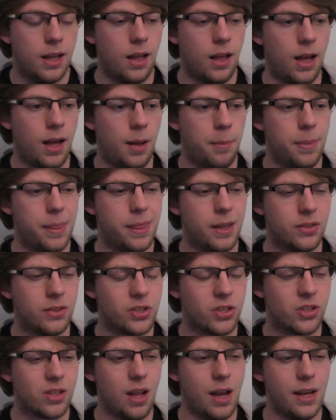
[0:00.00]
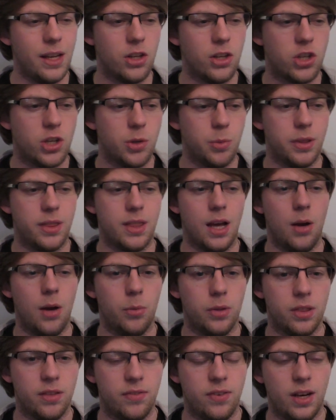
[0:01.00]
There's a slight issue with
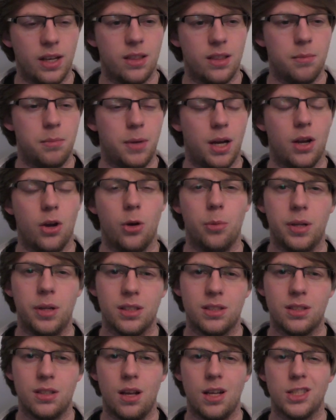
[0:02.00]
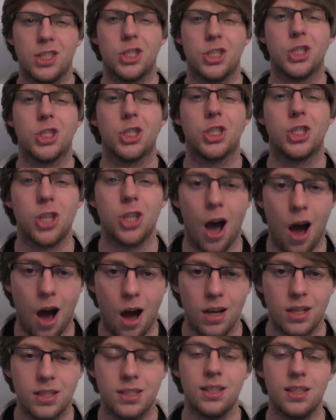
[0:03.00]
that, with the fact that my home internet
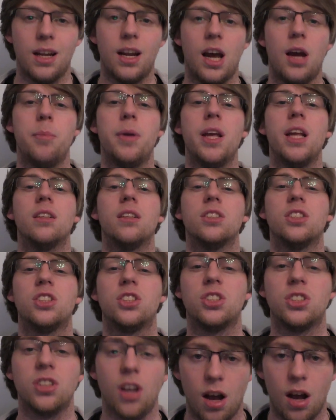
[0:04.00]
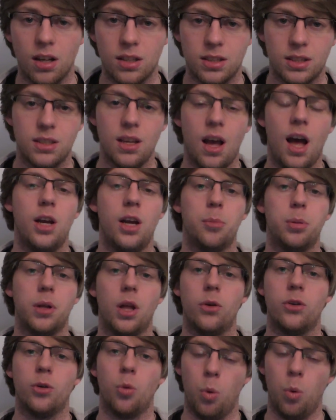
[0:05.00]
sucks, and I mean sucks. I
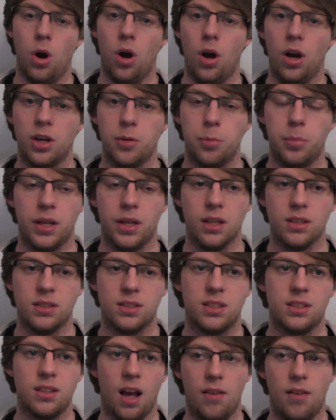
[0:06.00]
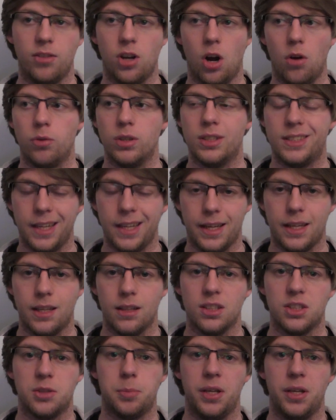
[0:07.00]
upload at work because I've got a
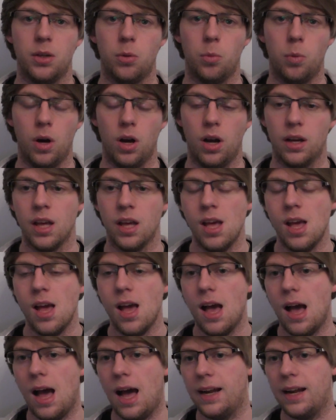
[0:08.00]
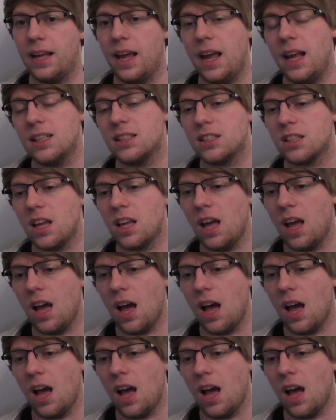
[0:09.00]
ridiculous speed at work, and it's